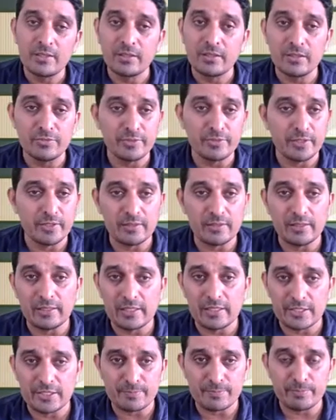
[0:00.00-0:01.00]
different
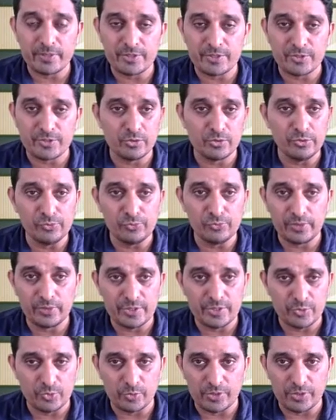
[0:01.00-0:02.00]
aspects of
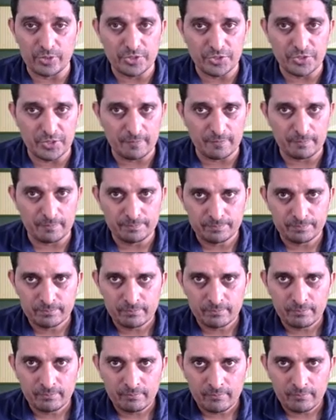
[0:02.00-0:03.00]
education.
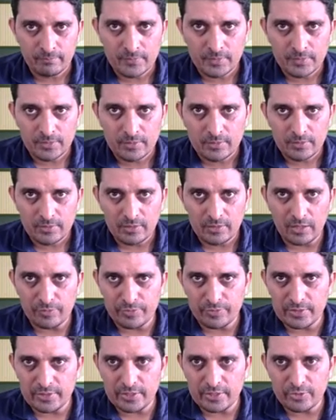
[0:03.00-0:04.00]
I
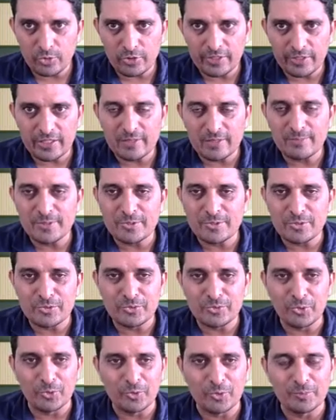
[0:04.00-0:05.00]
feel that you're able to
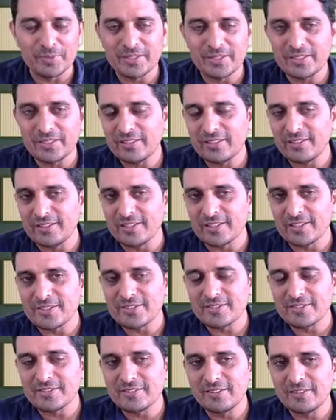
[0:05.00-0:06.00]
follow me.
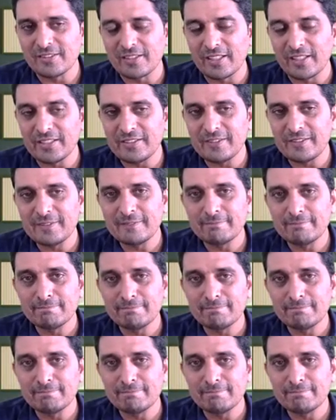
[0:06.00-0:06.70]
Yes, right?